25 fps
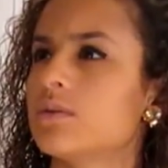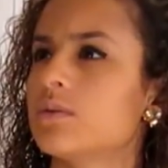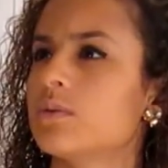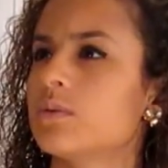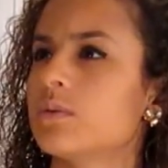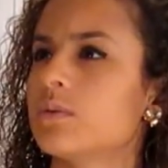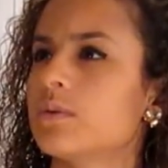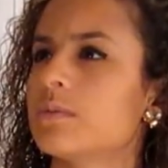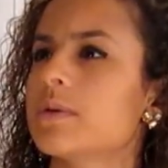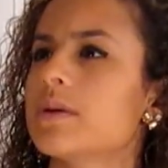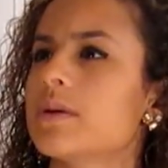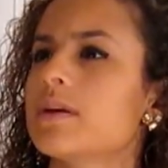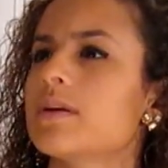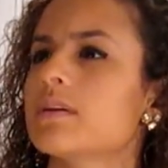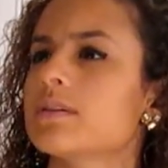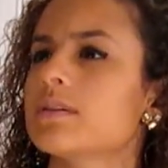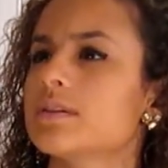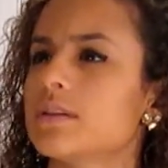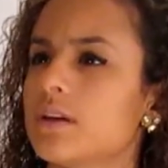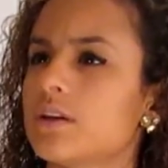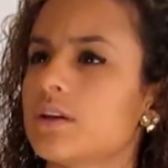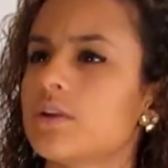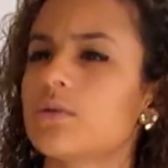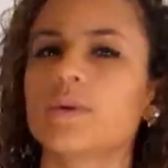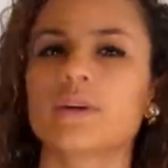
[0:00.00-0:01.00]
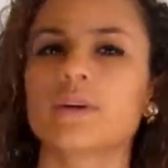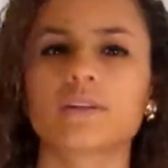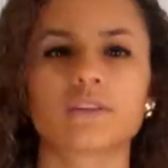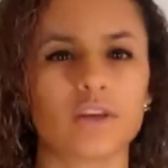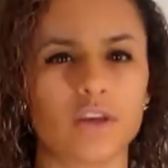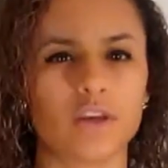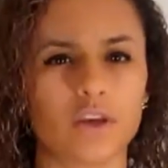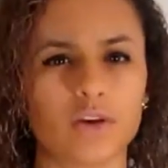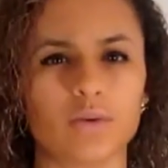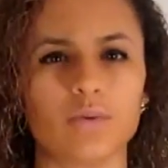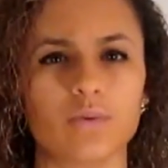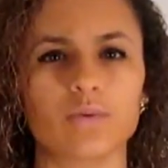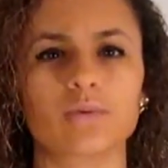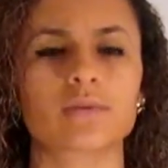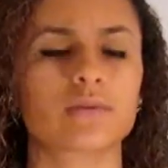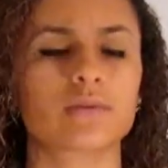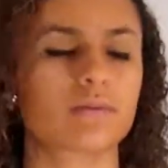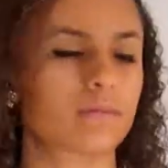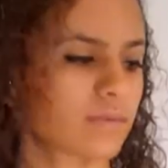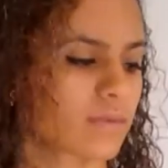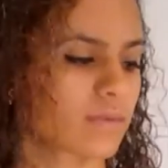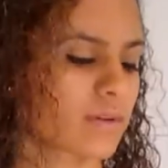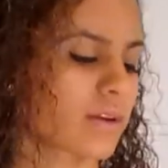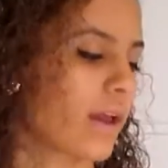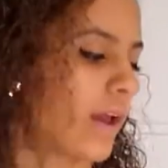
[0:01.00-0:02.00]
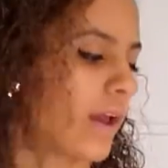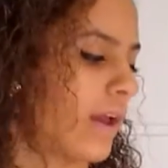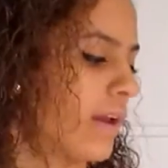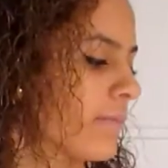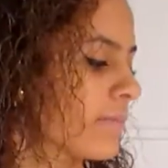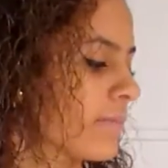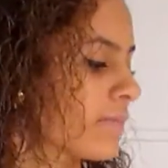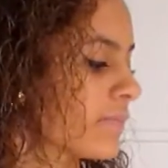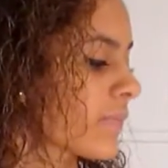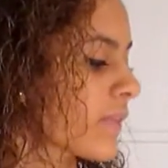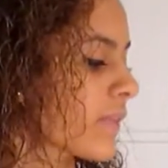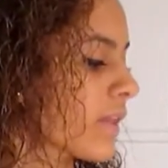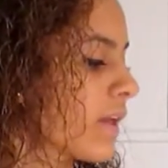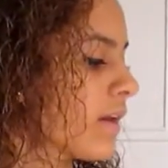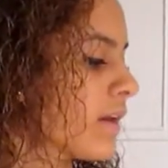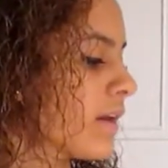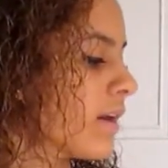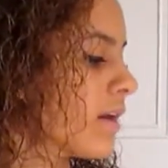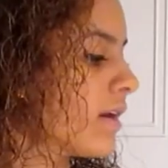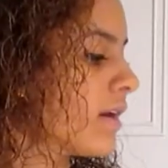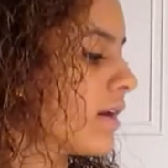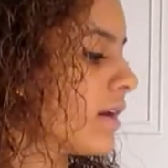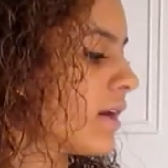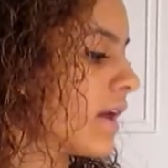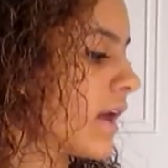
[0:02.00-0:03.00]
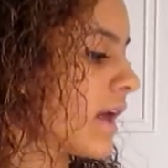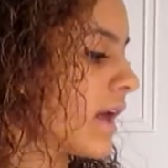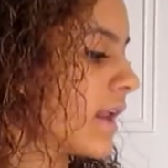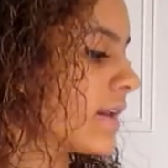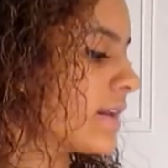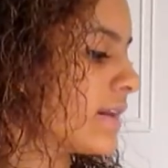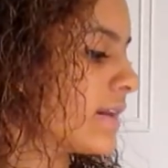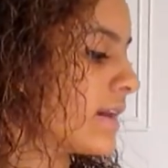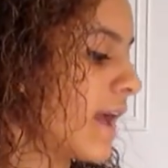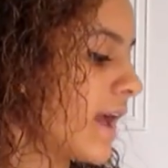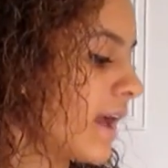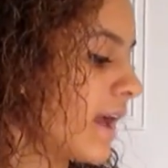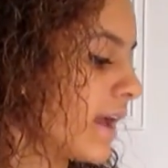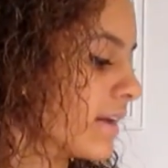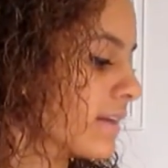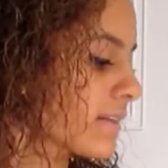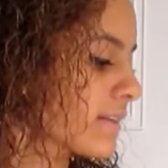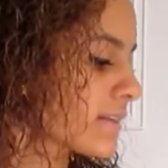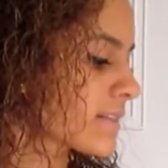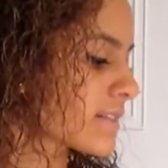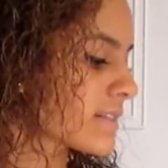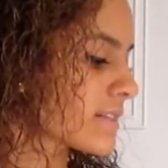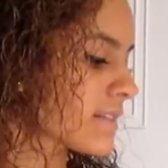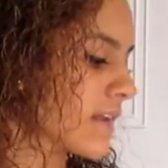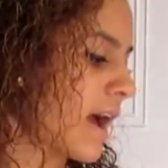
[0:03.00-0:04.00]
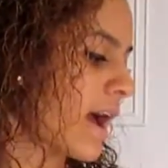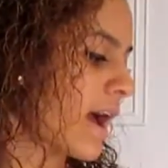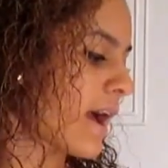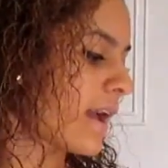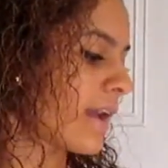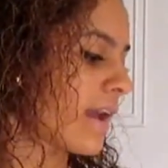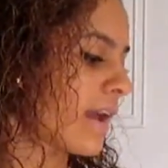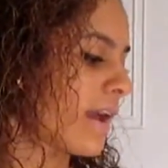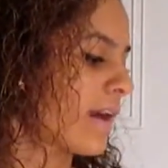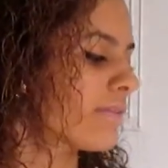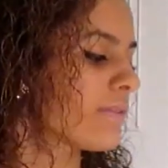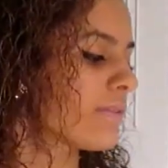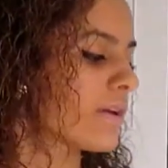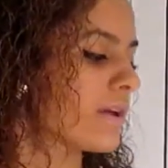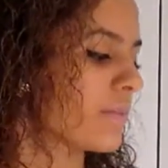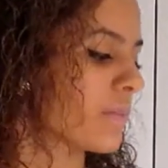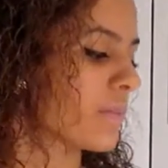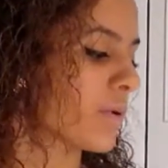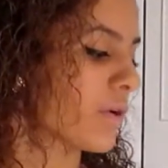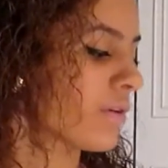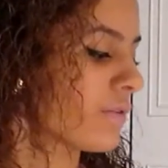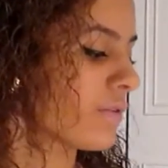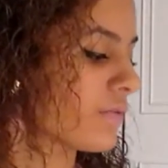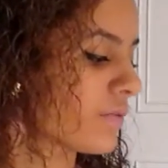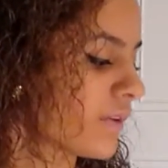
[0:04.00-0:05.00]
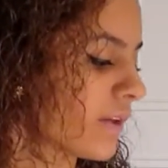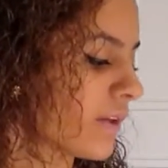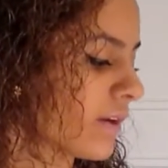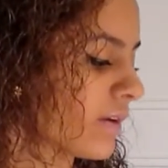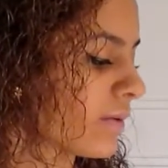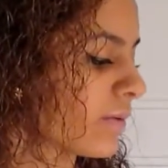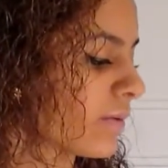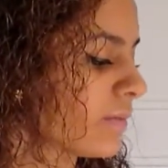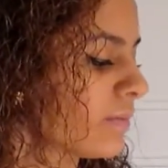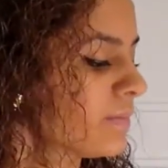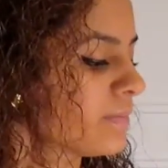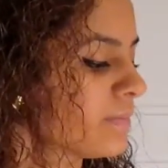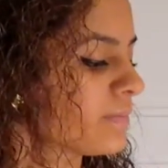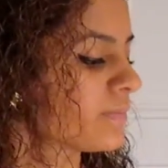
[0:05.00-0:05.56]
Will be continuing to use. Okay. Next, I have a perfume.